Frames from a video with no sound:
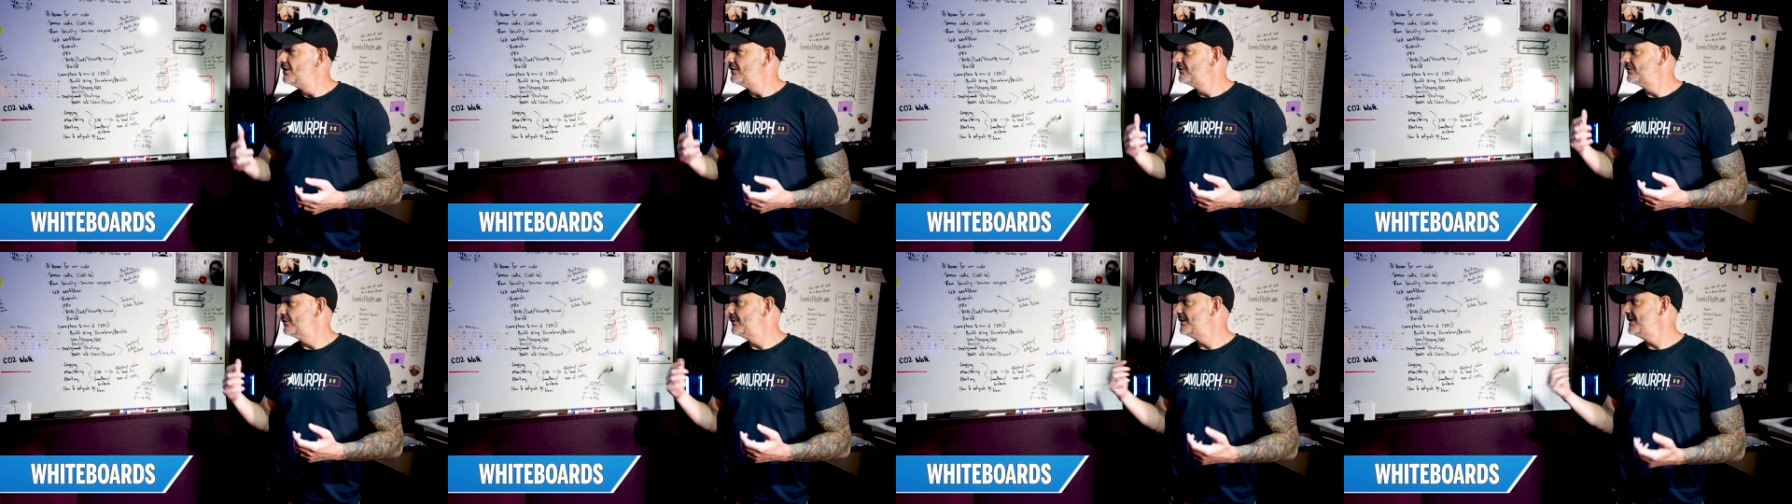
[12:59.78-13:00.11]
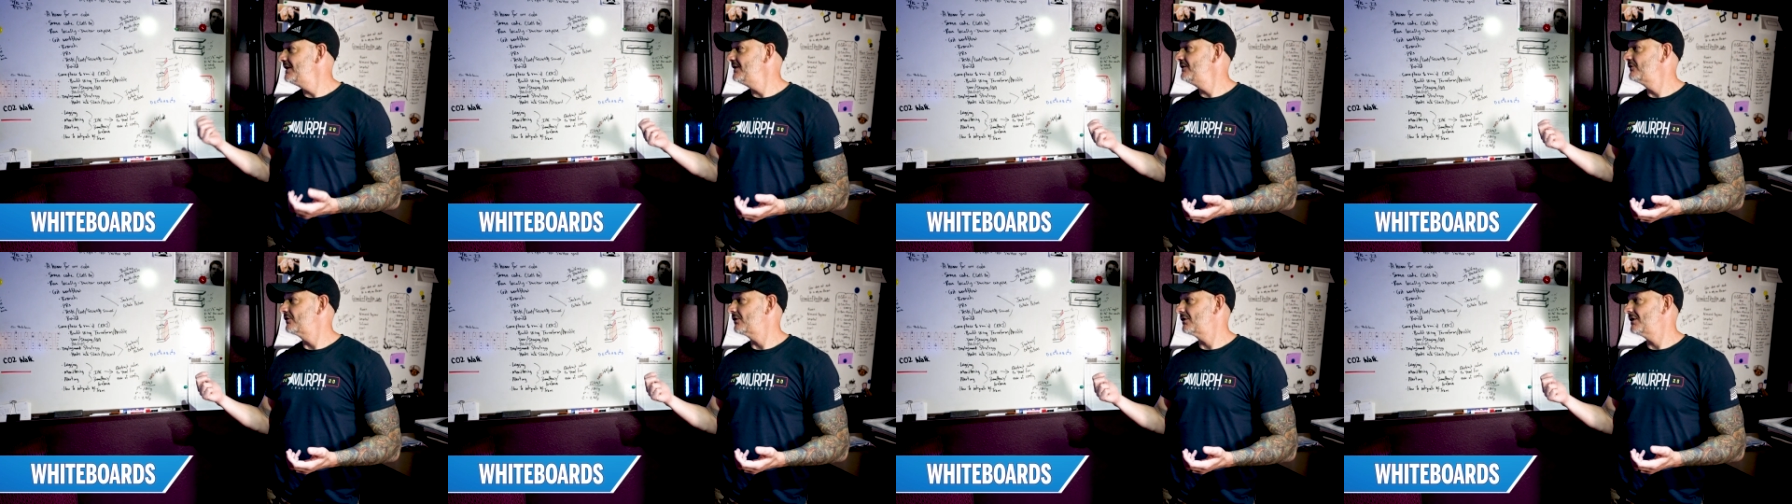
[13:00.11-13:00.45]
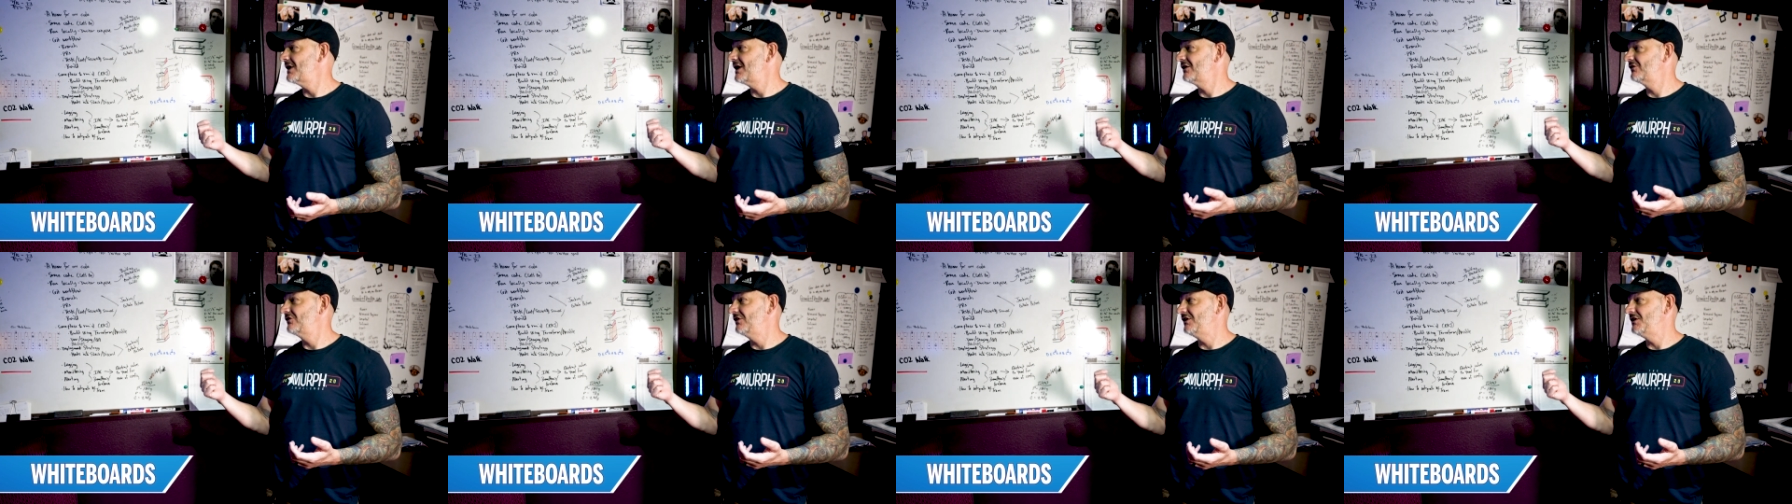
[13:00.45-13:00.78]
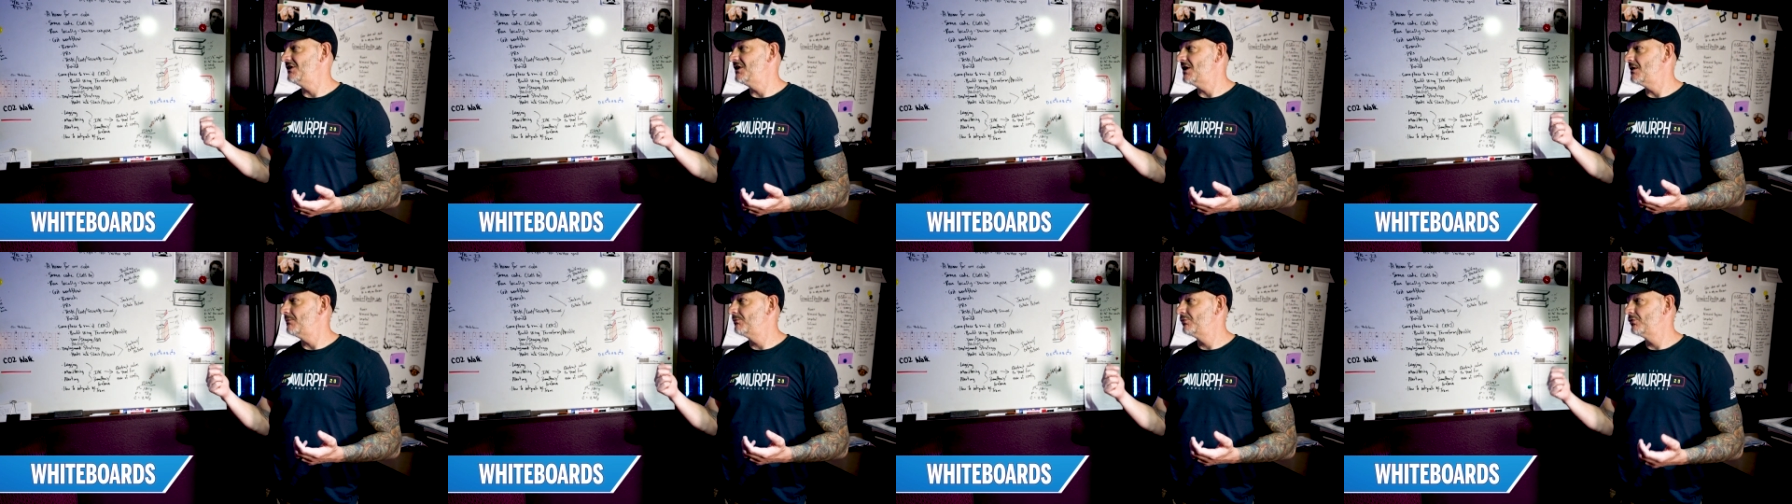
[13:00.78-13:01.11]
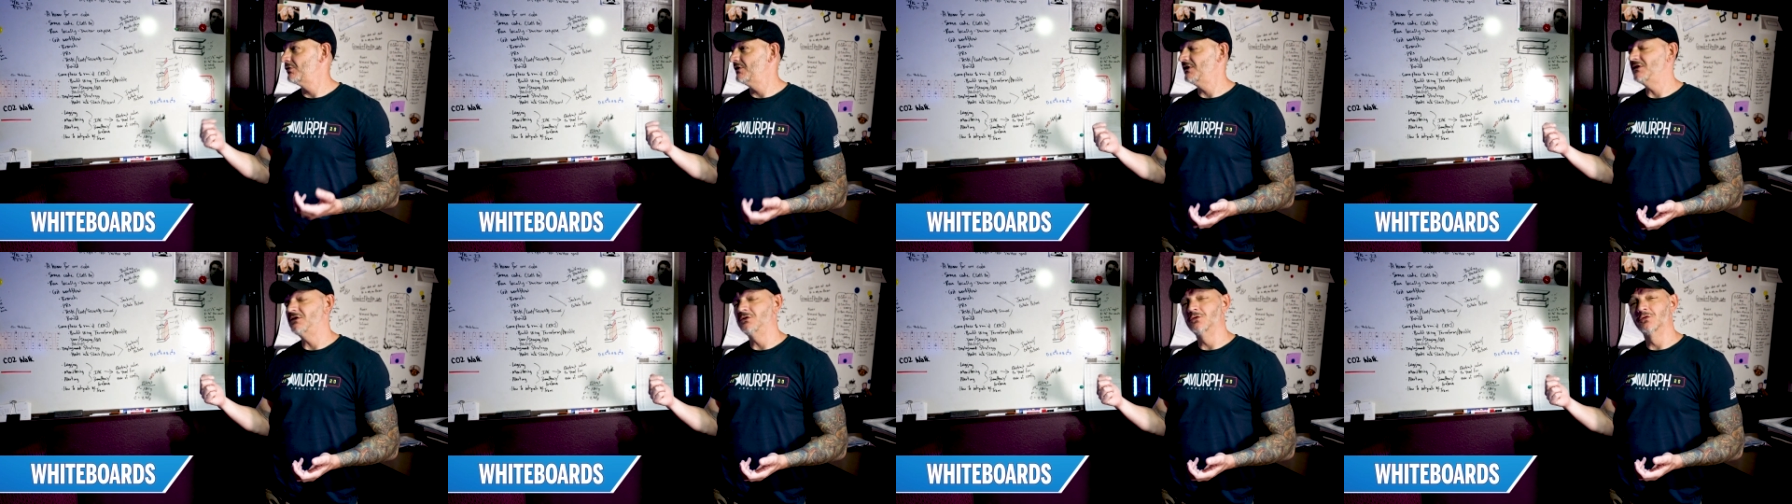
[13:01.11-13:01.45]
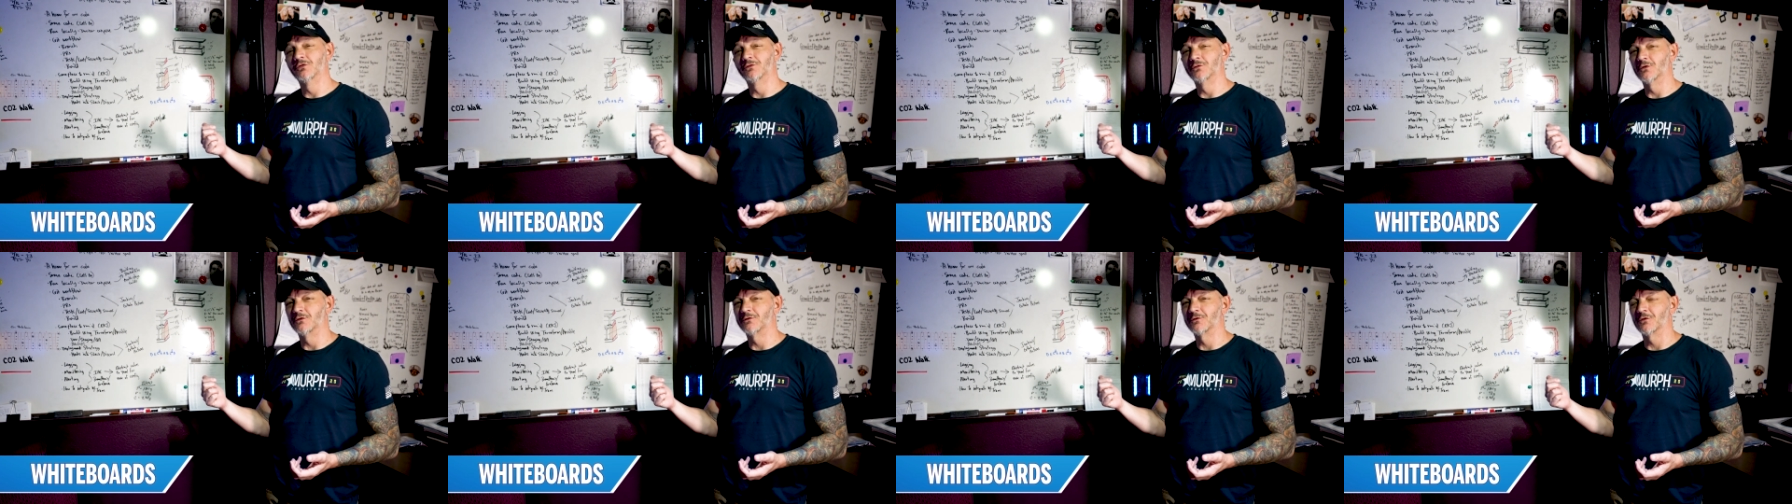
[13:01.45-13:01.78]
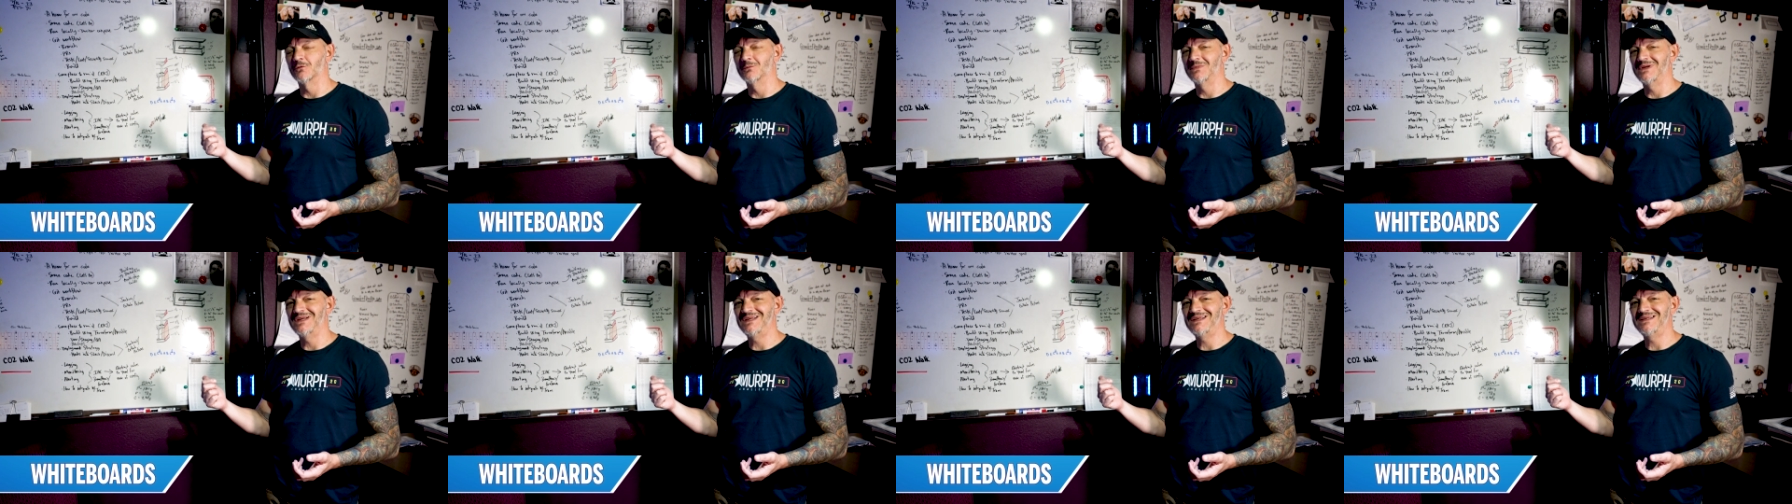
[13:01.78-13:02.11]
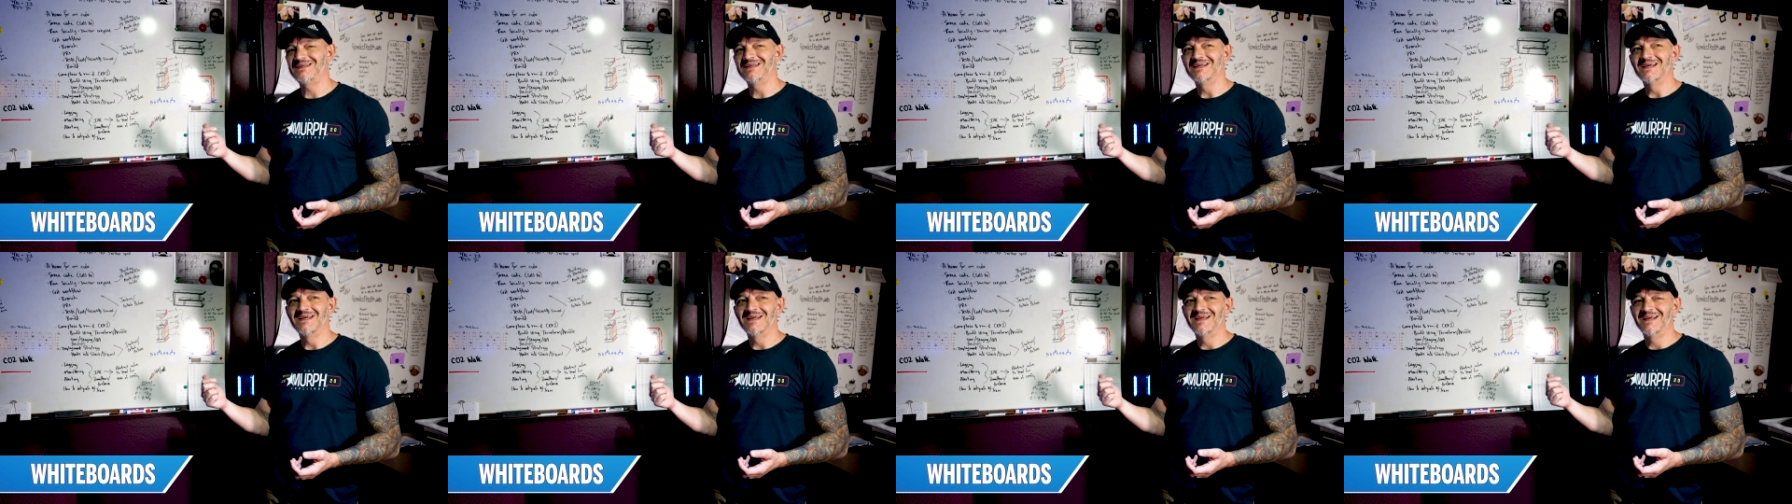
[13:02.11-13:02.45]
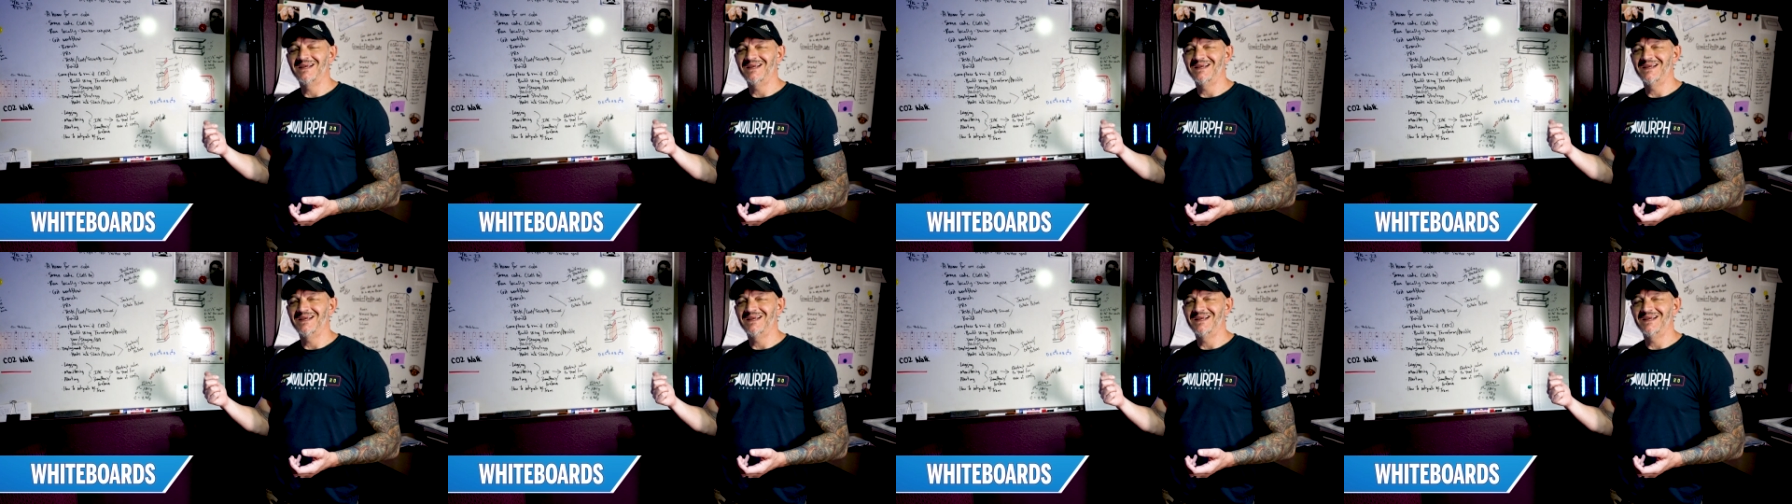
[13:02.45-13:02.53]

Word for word: So these are actually pretty useful for me,